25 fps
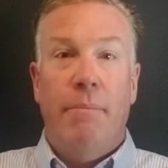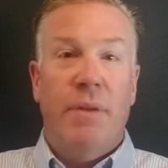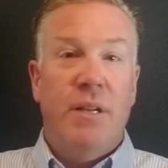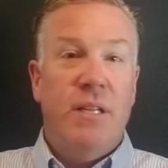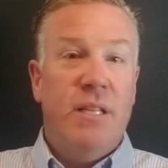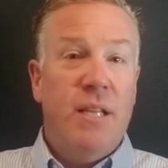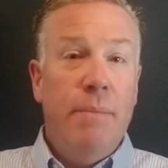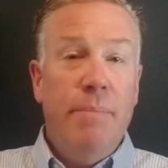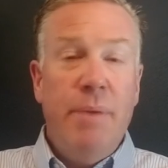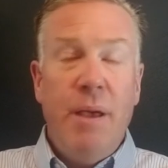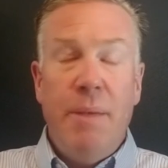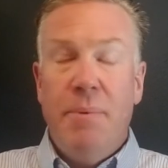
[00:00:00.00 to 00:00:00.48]
And
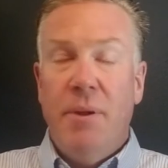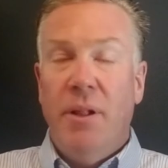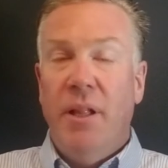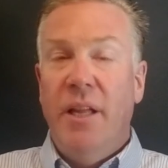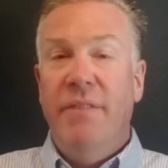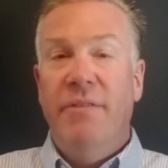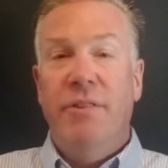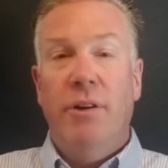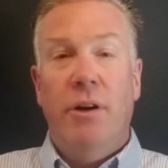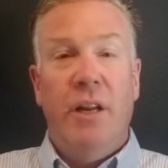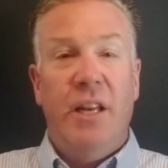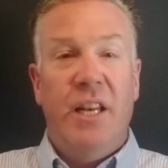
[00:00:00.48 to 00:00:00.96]
some people
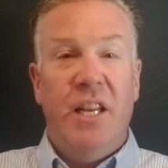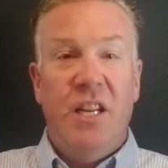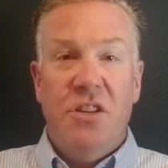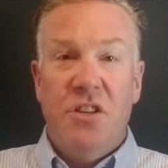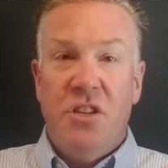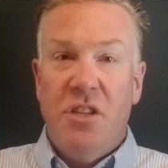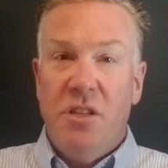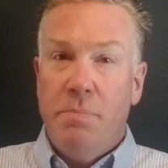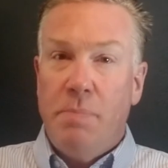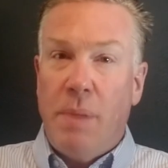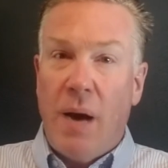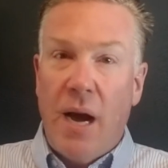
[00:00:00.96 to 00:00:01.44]
leave dirty
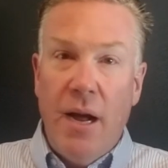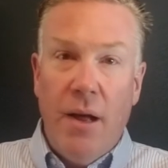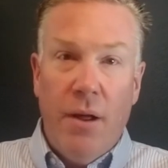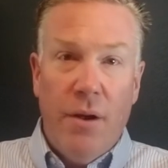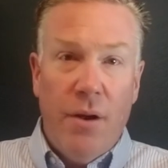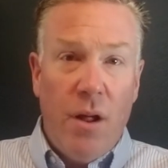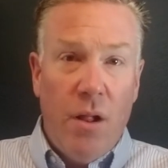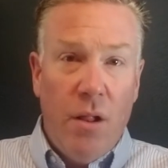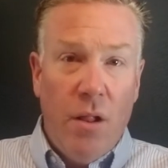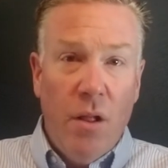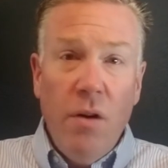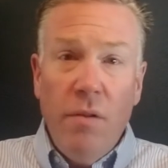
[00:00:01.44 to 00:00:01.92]
dishes piled
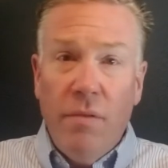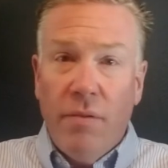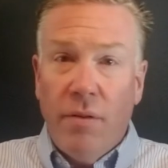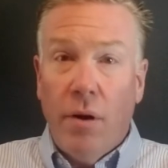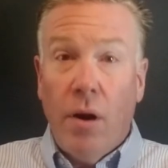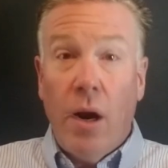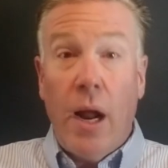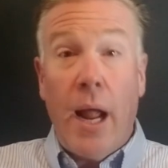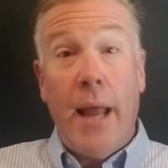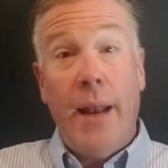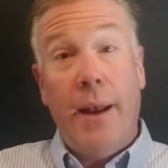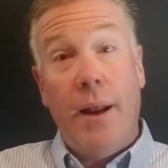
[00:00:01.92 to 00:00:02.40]
all
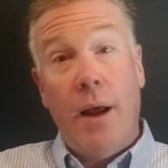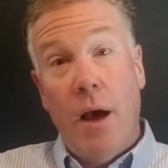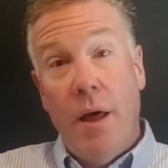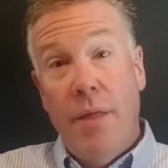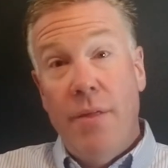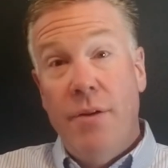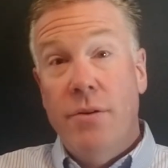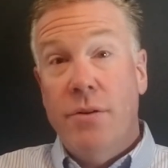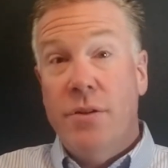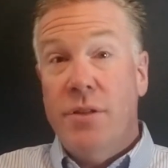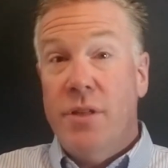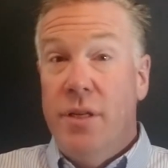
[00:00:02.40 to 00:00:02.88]
over, and
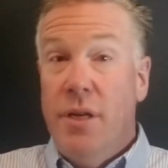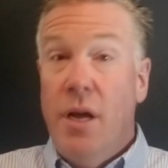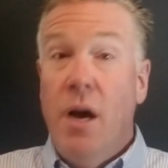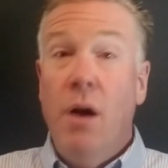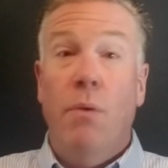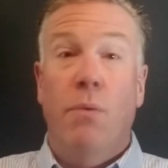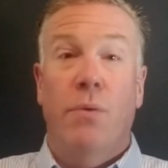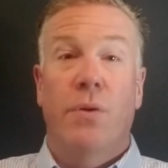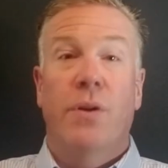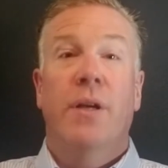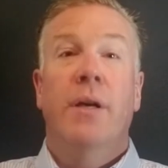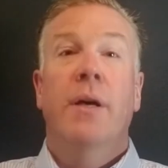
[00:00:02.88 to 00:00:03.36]
others
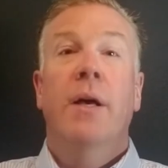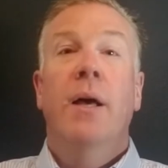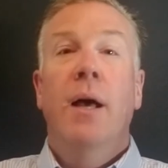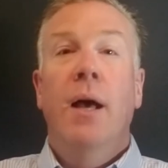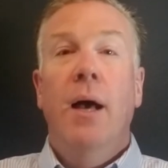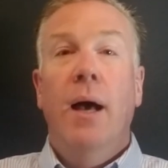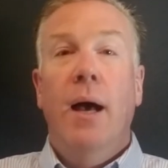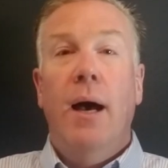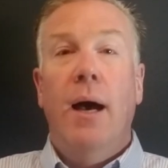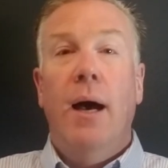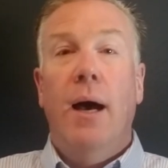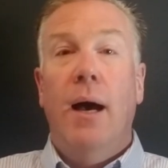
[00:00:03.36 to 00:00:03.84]
don't.
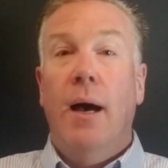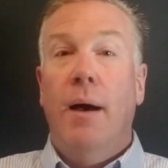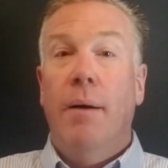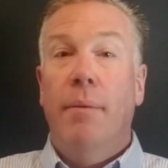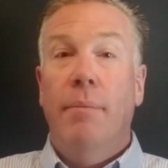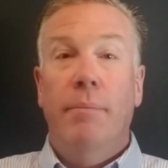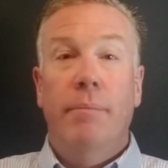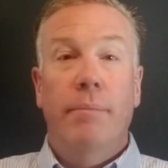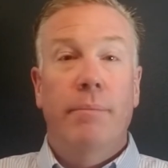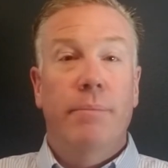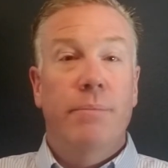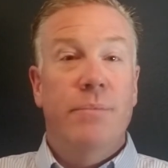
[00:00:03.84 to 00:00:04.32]

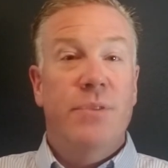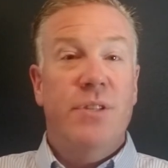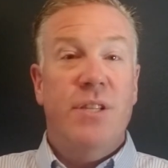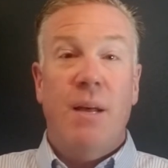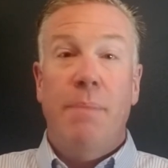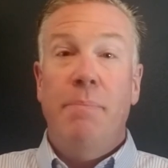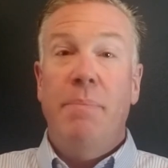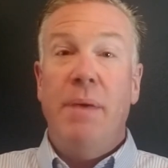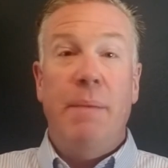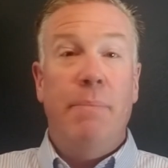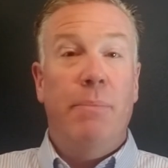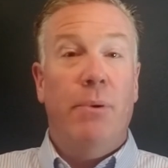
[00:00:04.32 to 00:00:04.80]
Um,
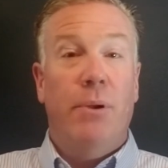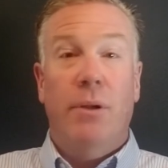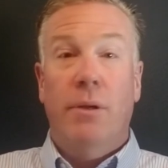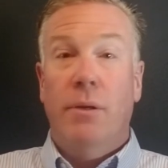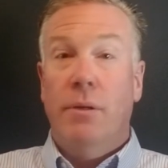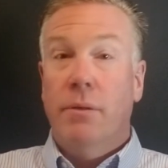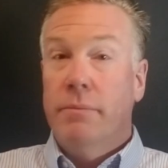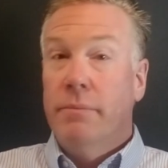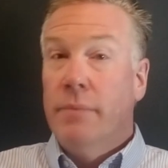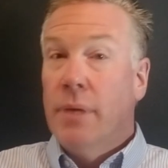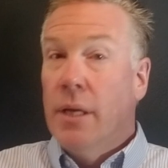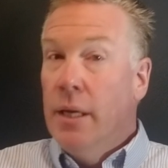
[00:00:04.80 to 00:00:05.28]
some
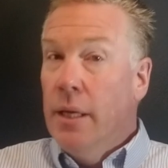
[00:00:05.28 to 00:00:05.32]
people